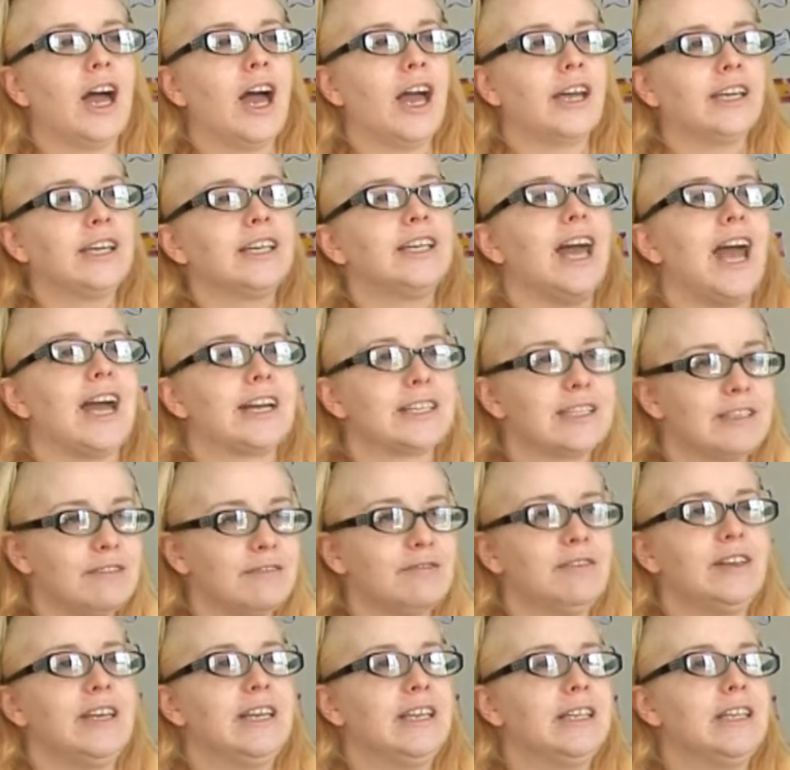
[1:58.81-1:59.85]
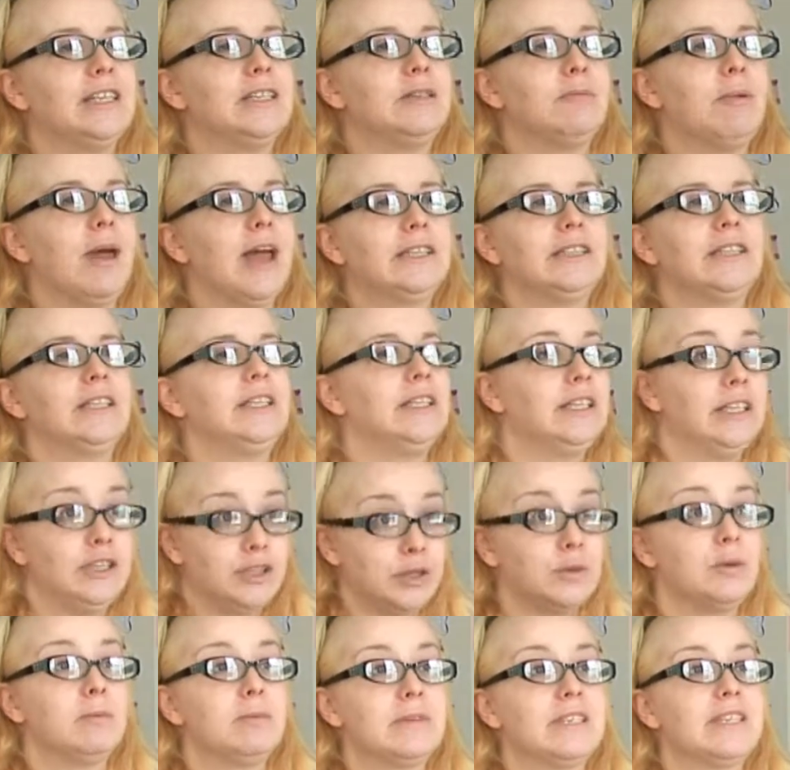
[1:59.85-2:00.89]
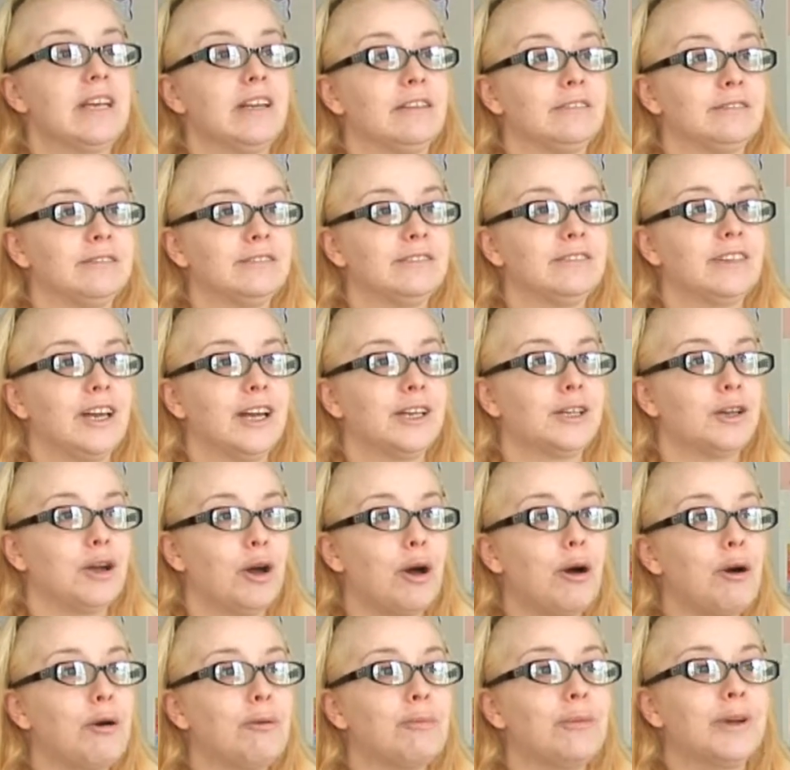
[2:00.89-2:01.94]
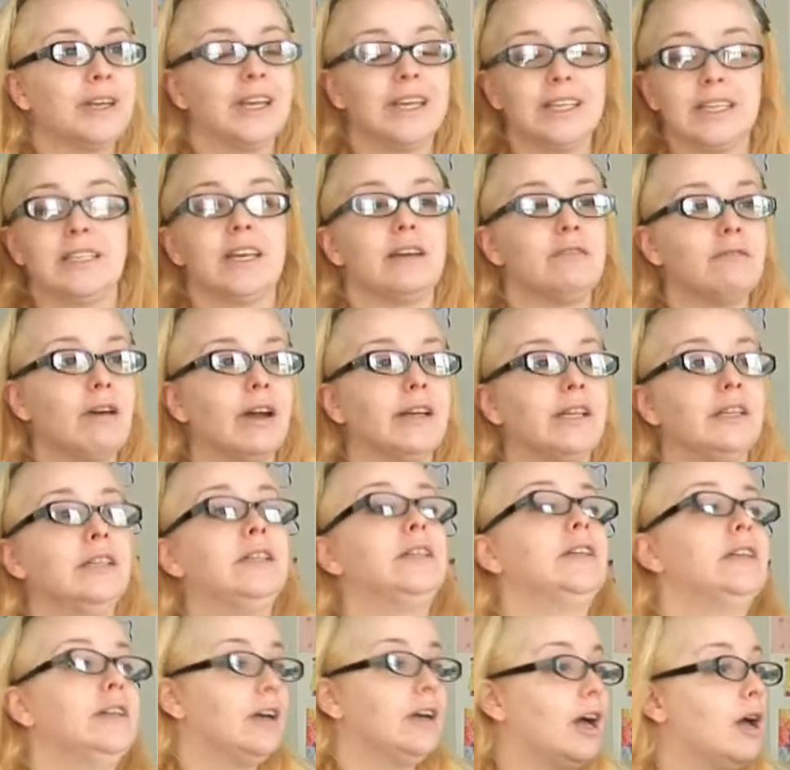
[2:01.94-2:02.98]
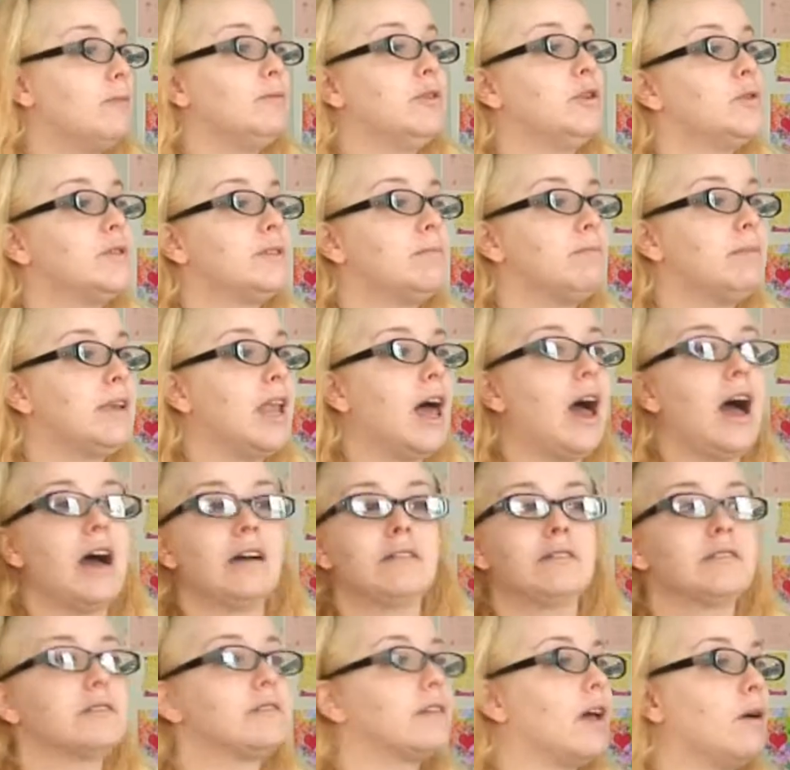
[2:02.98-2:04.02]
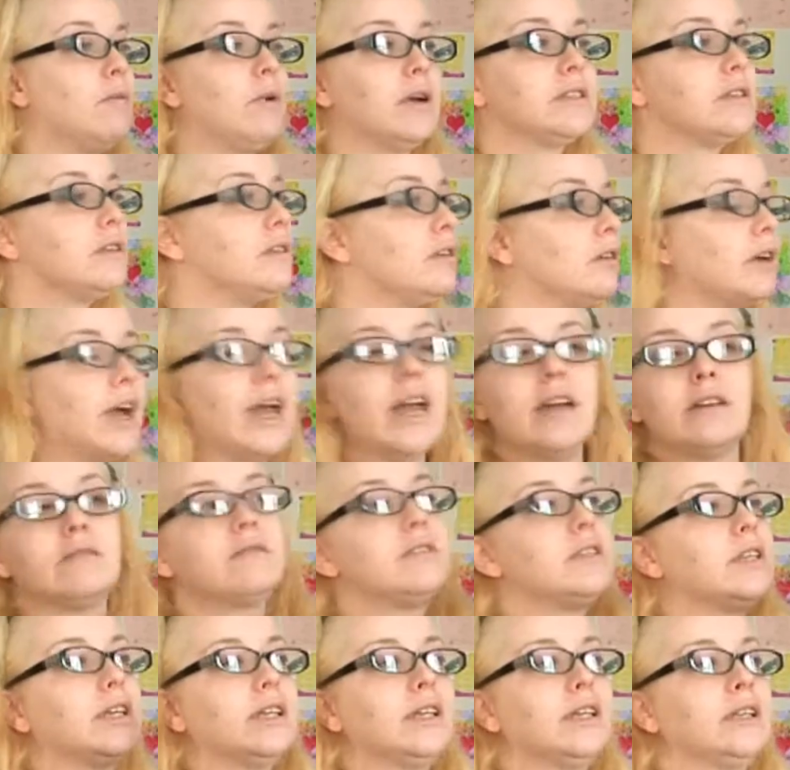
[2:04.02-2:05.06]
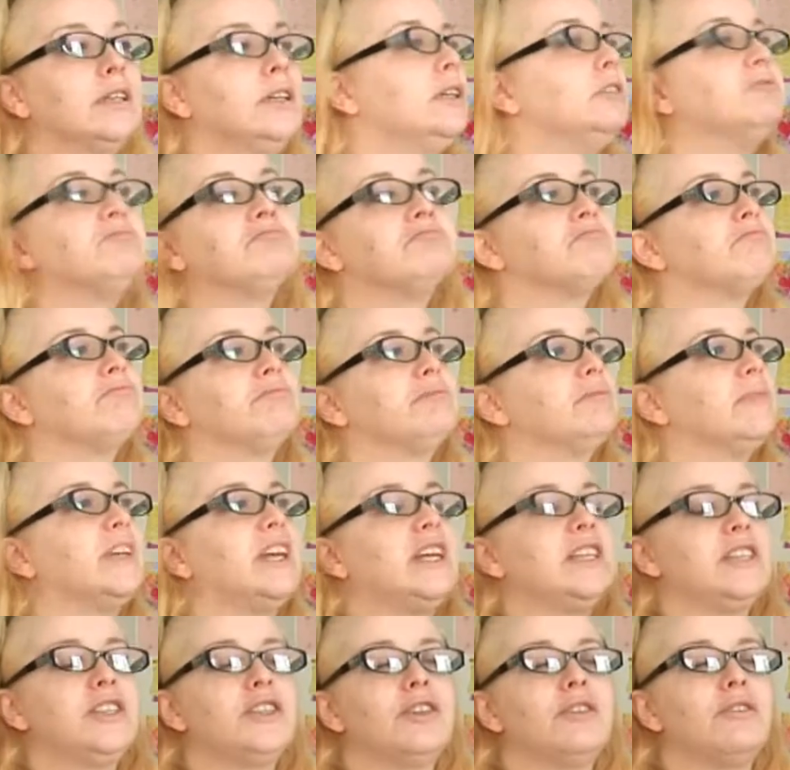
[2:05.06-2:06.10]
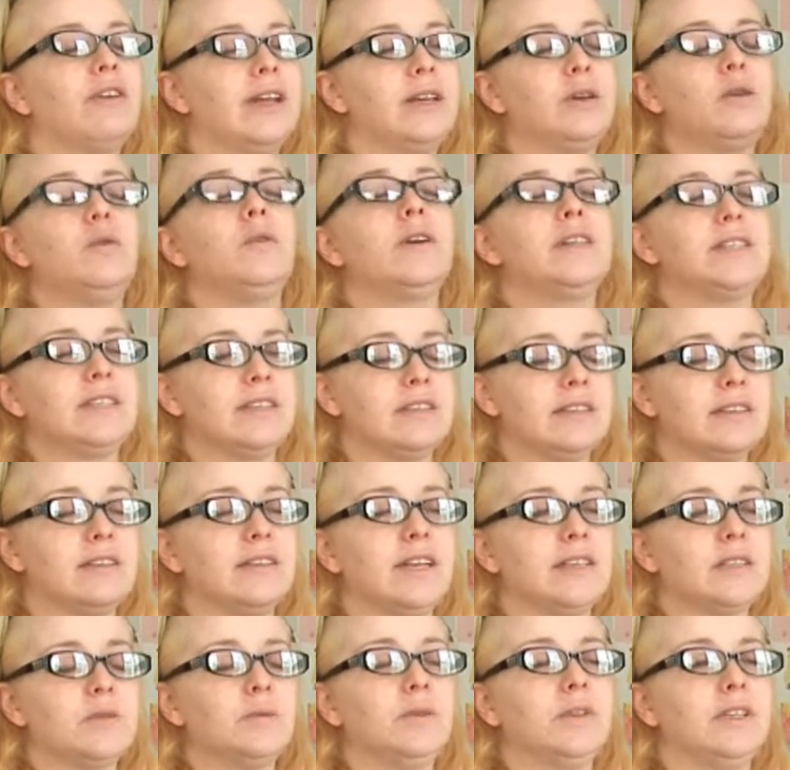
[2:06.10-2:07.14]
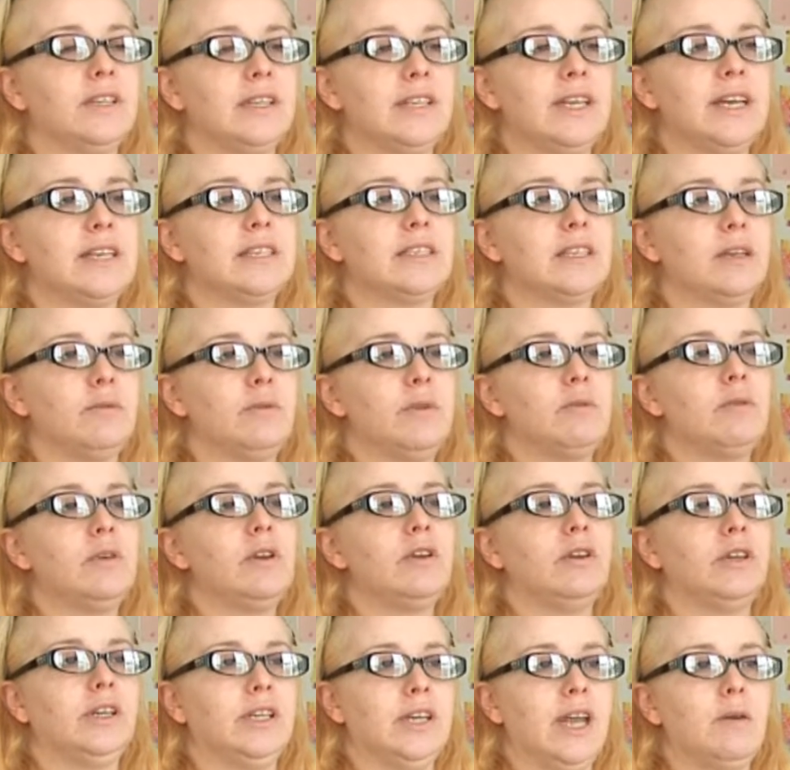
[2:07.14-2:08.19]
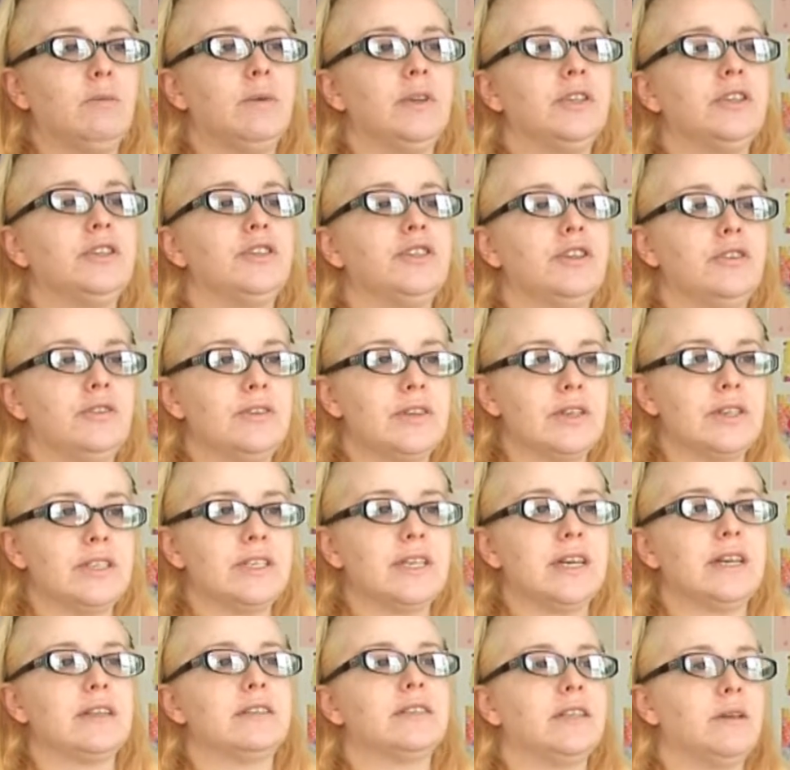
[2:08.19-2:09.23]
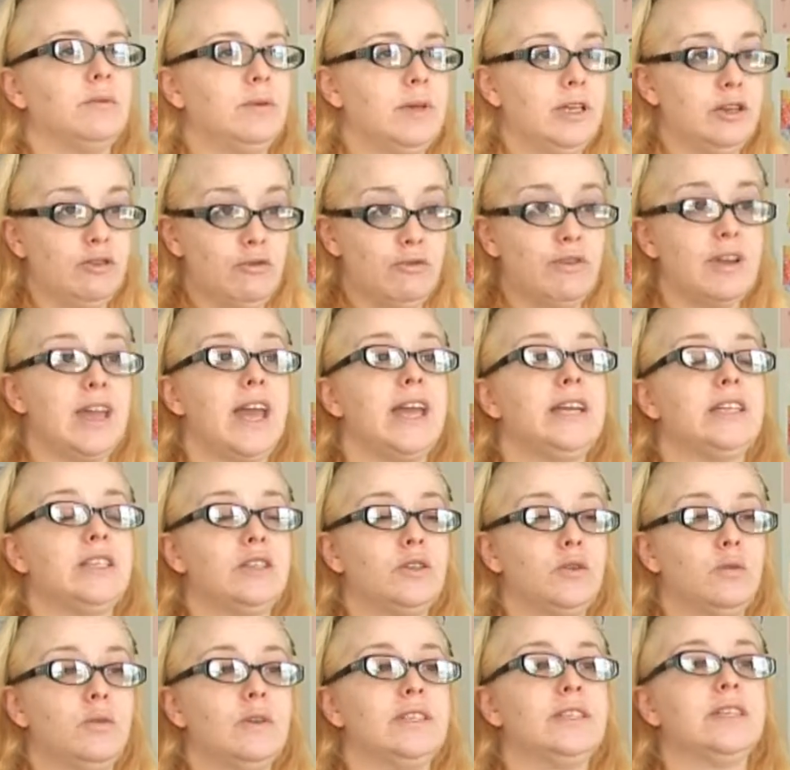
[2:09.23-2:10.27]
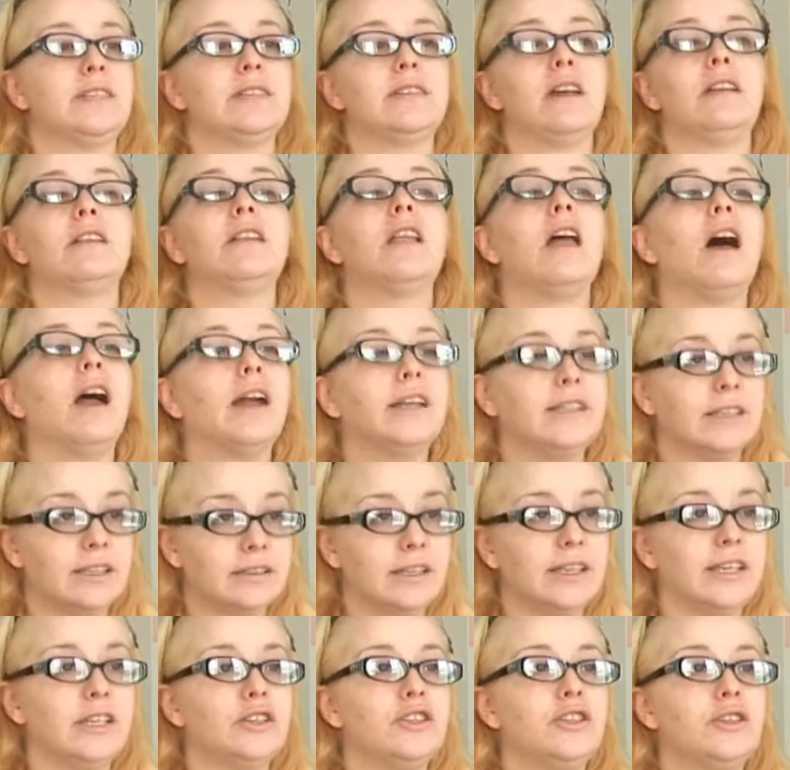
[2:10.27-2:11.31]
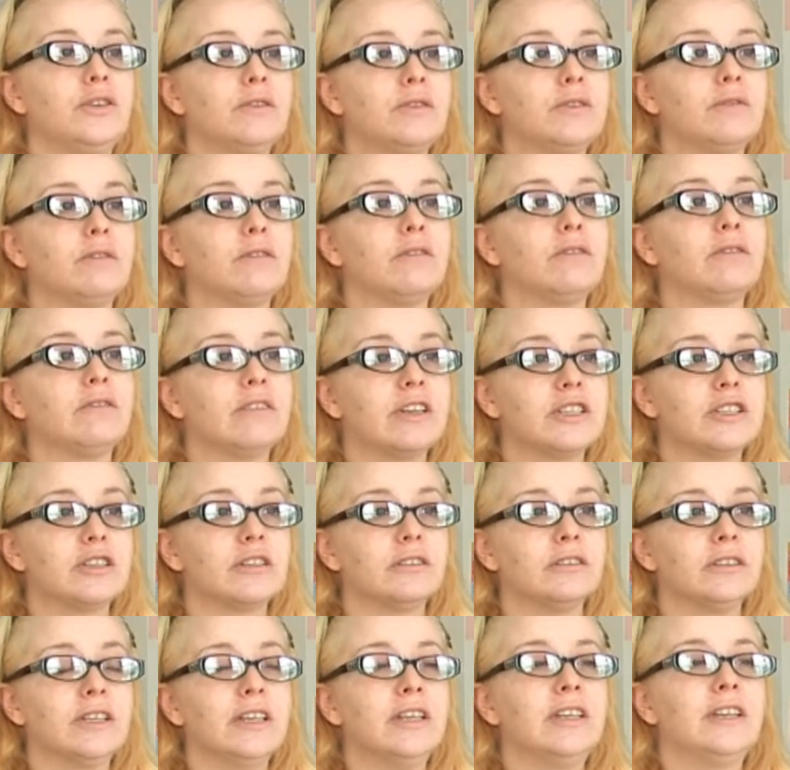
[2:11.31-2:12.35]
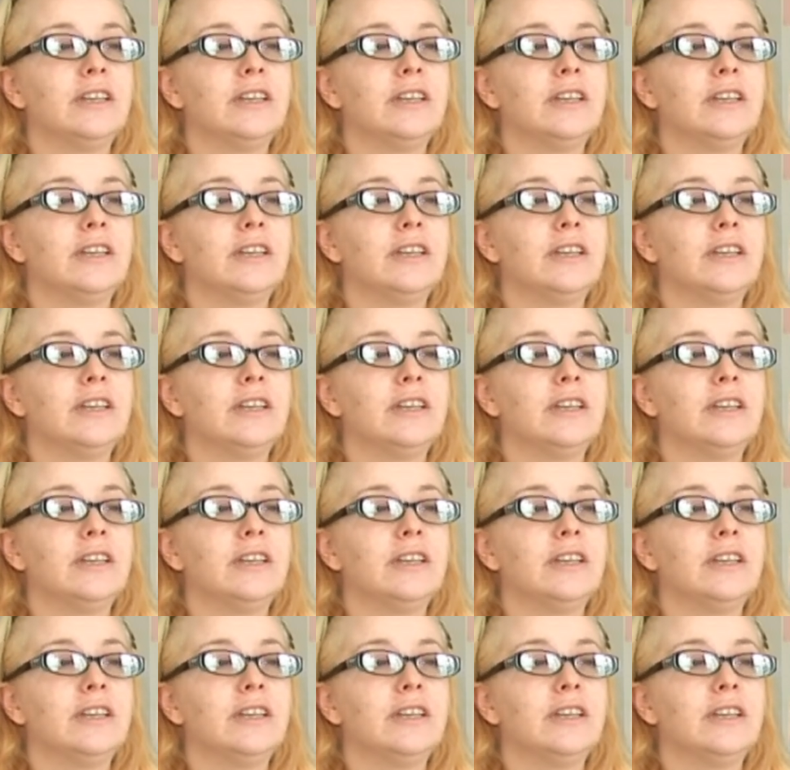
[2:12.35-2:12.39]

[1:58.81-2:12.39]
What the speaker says: I can actively and independently do it myself. I can go home and I can say, right, I'm using blogs, I want to look at how to integrate quizzes, and that's one of the things that we were looking at with the junior certs, that we create quizzes online that they could use for revision.